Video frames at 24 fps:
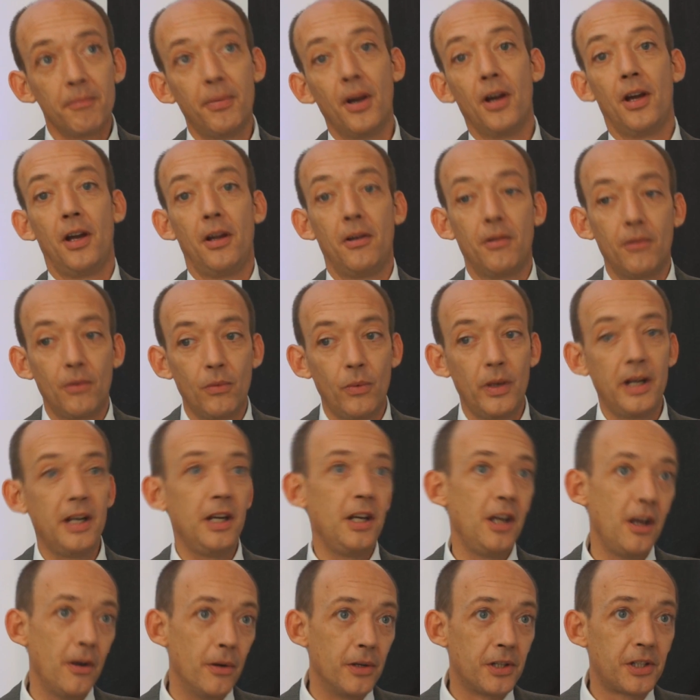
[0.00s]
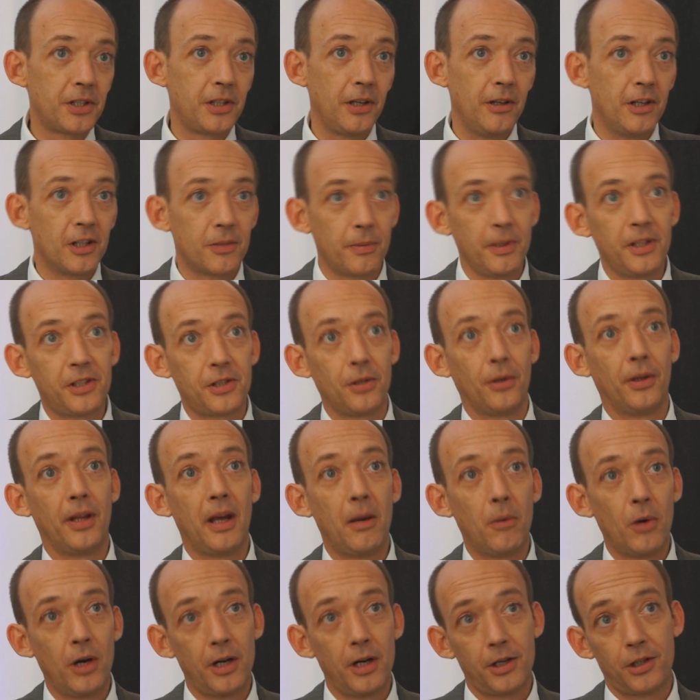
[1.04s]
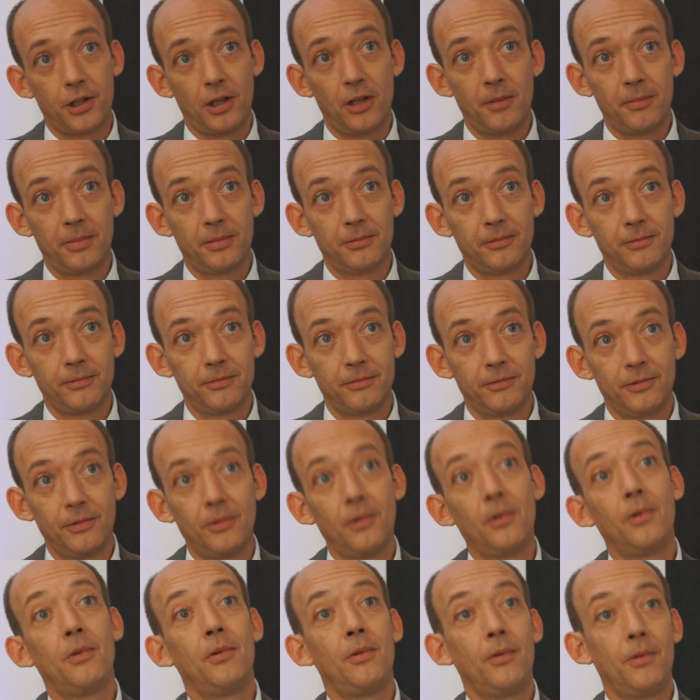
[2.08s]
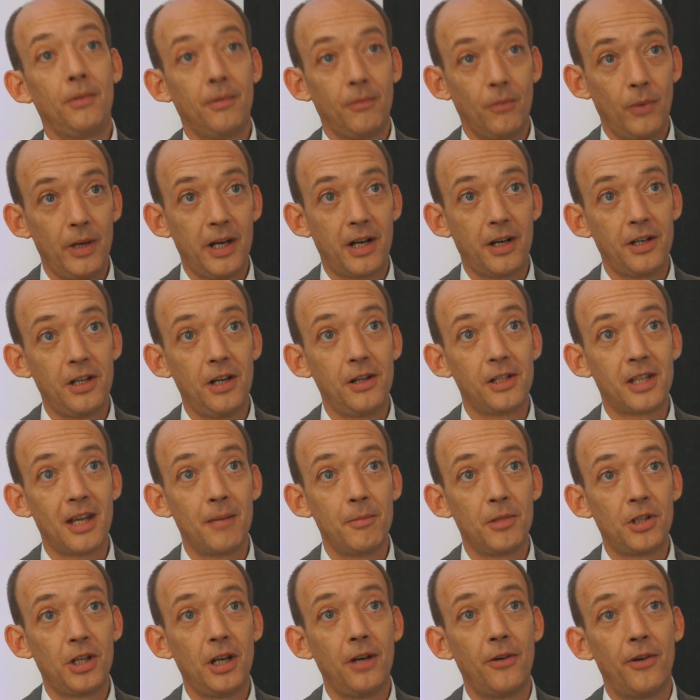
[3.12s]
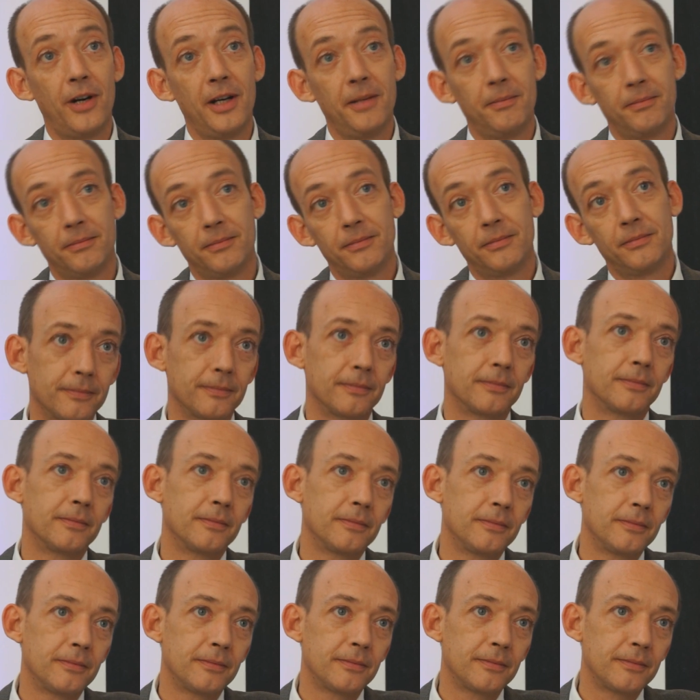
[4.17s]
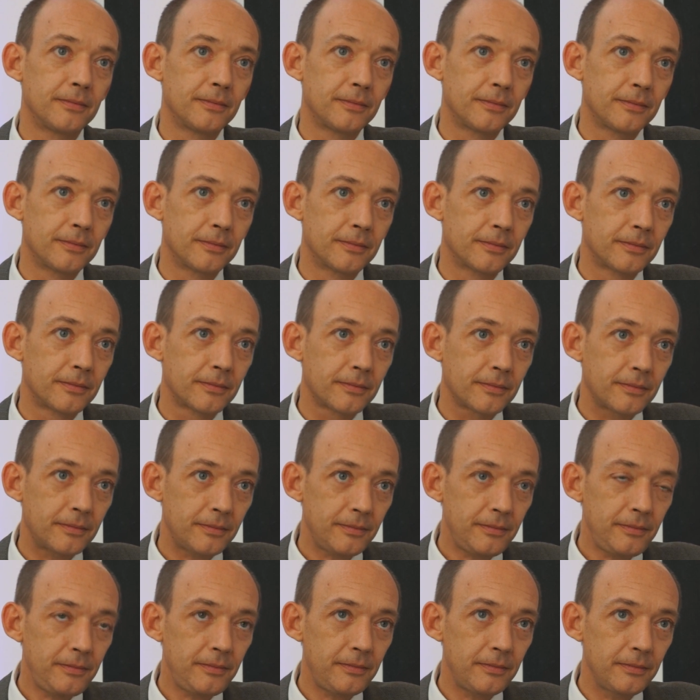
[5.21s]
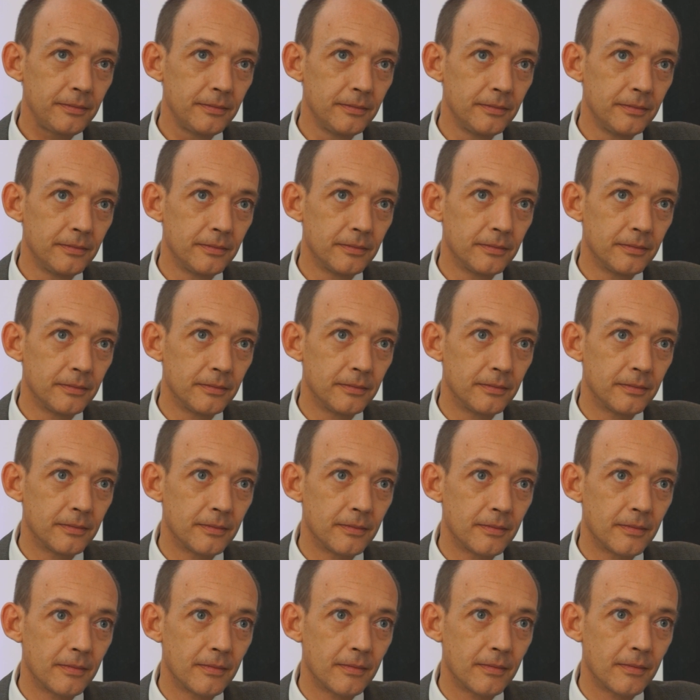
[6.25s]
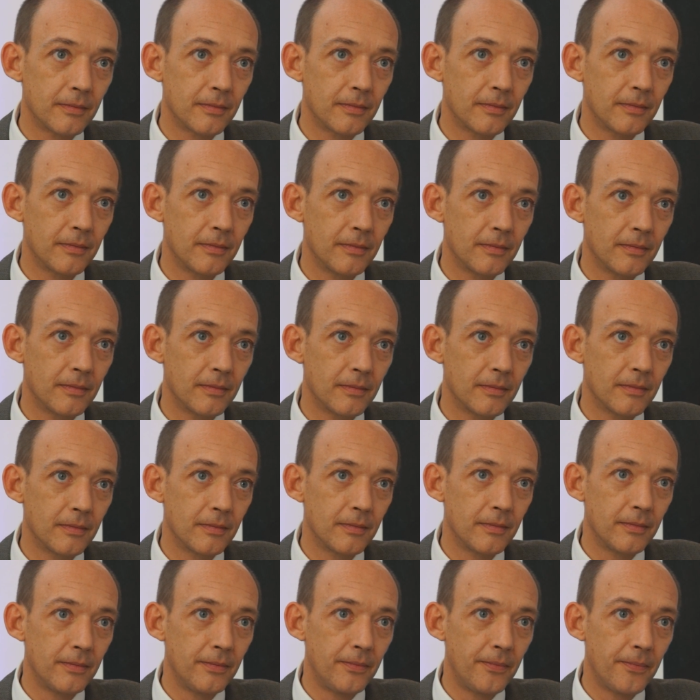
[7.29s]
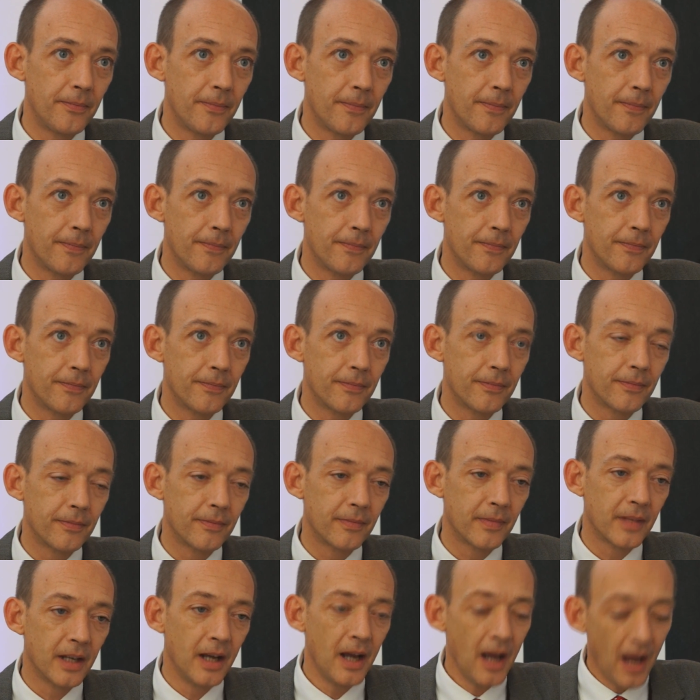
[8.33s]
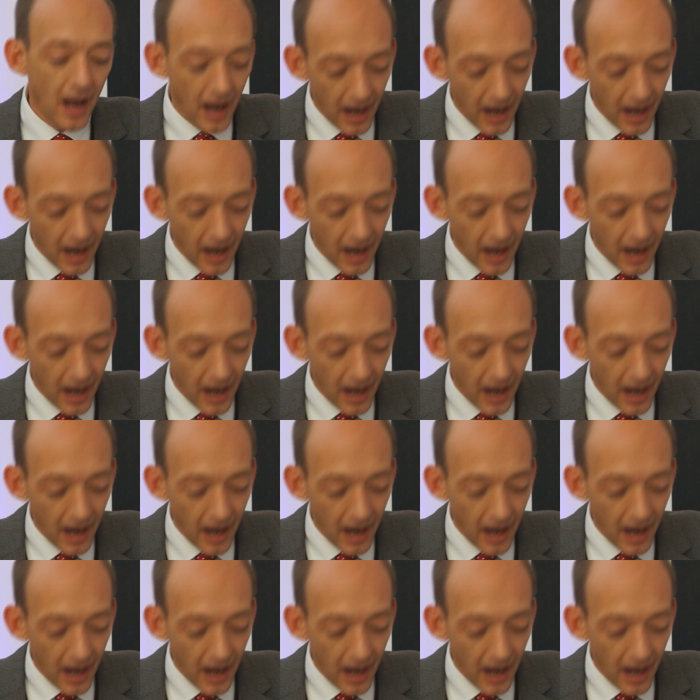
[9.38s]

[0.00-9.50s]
But we knew as soon as we saw their workshop, we could use their machinery. In terms of the design, the look of the watches, what, what, what, how would you characterize it?